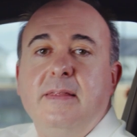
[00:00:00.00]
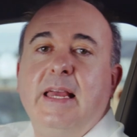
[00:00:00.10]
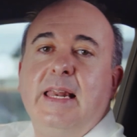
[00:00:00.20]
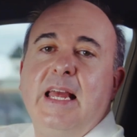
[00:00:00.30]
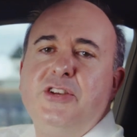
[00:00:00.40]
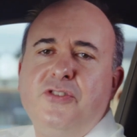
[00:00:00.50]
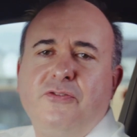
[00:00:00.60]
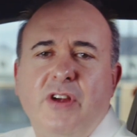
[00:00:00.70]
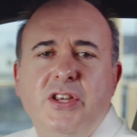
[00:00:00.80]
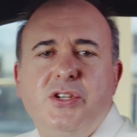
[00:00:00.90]
The electric
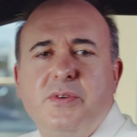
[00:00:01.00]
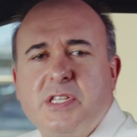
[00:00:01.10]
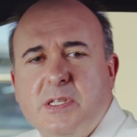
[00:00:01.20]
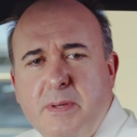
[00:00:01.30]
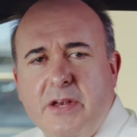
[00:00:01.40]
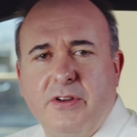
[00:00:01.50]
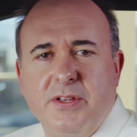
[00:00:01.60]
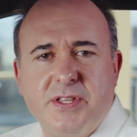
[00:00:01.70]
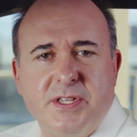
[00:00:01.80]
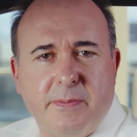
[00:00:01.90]
range you
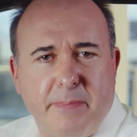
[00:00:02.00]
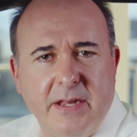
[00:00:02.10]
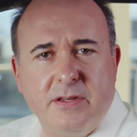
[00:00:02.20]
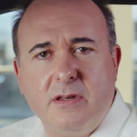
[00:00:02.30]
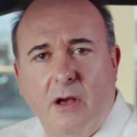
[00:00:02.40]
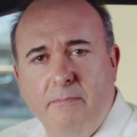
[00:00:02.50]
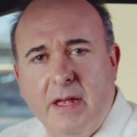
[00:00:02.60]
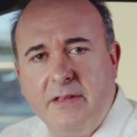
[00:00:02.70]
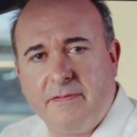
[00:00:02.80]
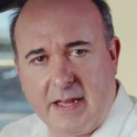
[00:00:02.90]
experience is dependent on
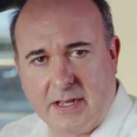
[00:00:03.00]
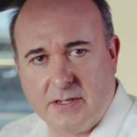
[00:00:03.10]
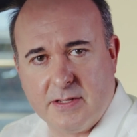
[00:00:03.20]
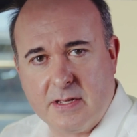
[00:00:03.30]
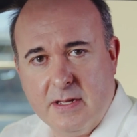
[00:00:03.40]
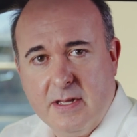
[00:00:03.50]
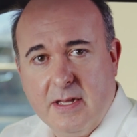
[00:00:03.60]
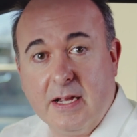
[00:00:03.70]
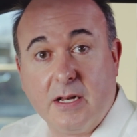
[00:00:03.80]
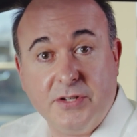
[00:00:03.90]
many factors,
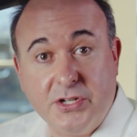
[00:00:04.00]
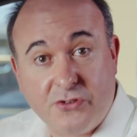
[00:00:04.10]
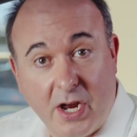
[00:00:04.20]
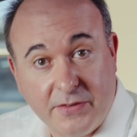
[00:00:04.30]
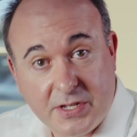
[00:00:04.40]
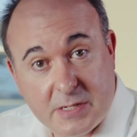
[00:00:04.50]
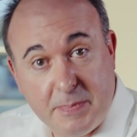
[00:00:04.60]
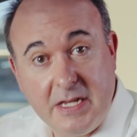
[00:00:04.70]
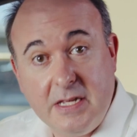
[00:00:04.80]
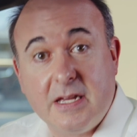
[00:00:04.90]
including driving
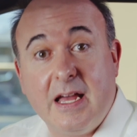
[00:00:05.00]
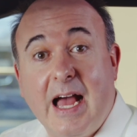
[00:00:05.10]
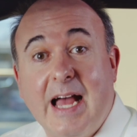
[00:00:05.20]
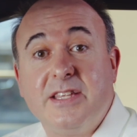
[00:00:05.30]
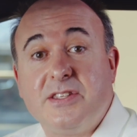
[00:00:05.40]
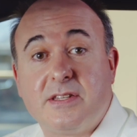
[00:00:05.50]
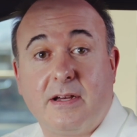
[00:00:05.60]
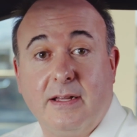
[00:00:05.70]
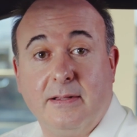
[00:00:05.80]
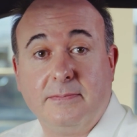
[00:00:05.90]
speed and
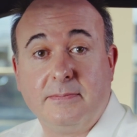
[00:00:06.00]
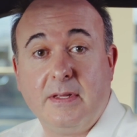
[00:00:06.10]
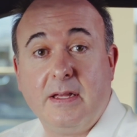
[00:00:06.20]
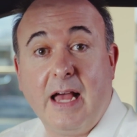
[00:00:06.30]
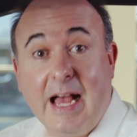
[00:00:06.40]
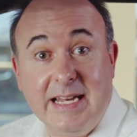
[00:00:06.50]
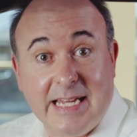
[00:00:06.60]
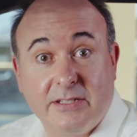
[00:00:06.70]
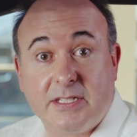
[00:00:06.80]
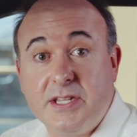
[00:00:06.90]
style, and
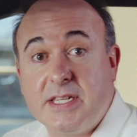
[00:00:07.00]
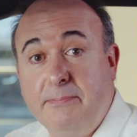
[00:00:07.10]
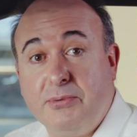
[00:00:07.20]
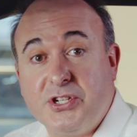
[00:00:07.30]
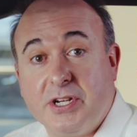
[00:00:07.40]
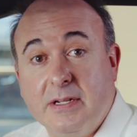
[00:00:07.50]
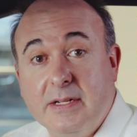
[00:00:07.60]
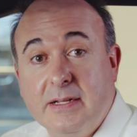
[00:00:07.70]
outside temperature.